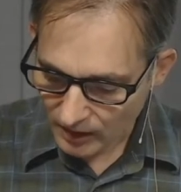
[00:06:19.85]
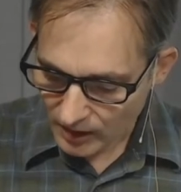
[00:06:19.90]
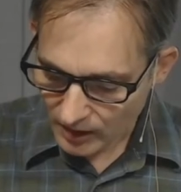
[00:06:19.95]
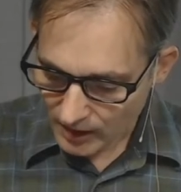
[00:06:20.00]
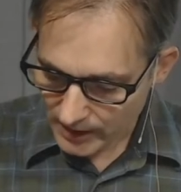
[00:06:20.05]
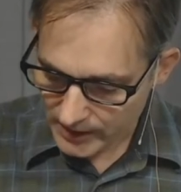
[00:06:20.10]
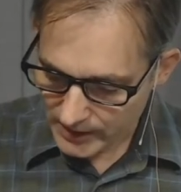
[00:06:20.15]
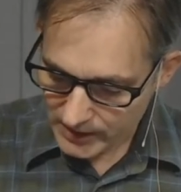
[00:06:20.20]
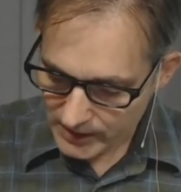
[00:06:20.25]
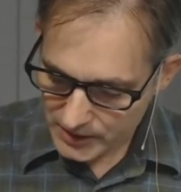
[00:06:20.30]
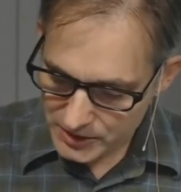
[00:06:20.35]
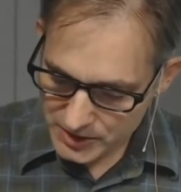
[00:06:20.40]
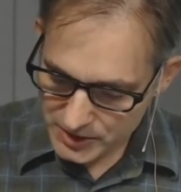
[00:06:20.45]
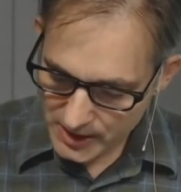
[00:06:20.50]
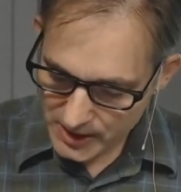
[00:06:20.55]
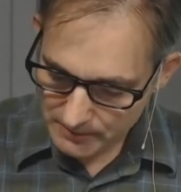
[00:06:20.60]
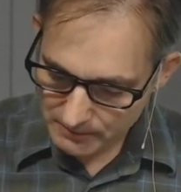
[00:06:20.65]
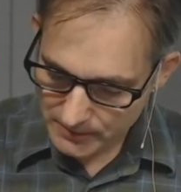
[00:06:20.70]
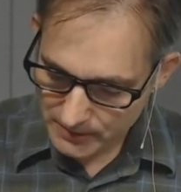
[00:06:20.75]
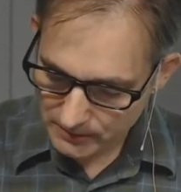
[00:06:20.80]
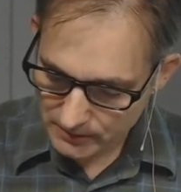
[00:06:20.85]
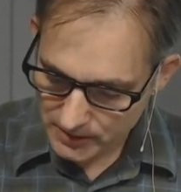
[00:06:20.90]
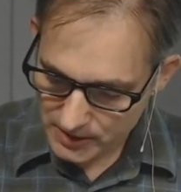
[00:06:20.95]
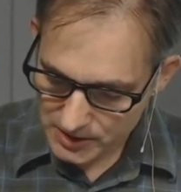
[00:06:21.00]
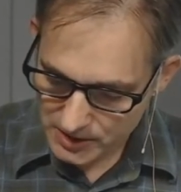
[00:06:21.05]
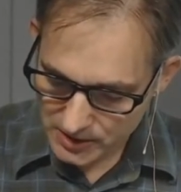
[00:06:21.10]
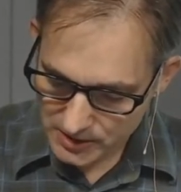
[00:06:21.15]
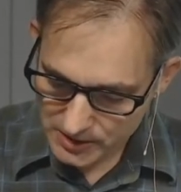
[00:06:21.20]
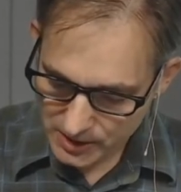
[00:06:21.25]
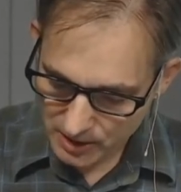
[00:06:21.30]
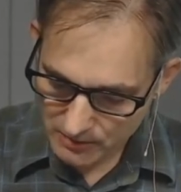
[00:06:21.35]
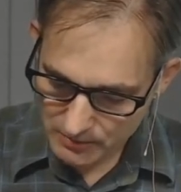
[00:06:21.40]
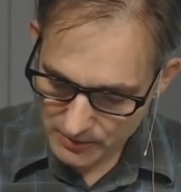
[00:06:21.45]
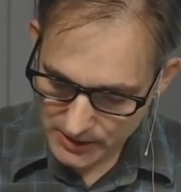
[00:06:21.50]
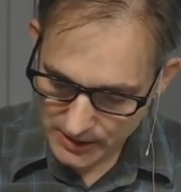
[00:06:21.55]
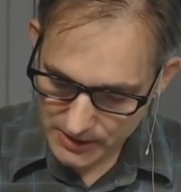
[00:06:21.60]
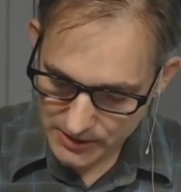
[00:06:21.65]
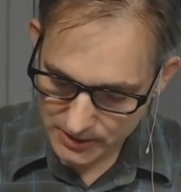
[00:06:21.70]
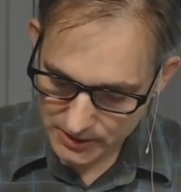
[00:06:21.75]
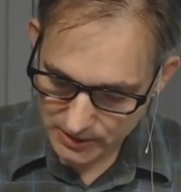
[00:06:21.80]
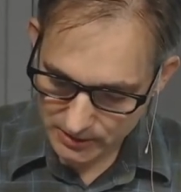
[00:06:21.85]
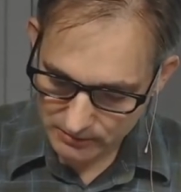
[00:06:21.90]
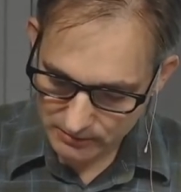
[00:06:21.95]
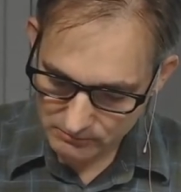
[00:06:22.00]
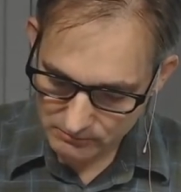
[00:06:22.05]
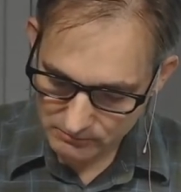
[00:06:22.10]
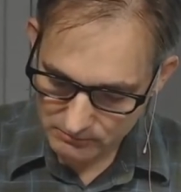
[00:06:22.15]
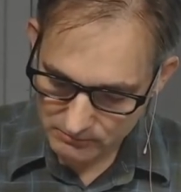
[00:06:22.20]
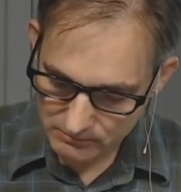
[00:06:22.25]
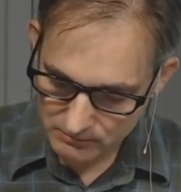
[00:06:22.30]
He accepted this interpretation,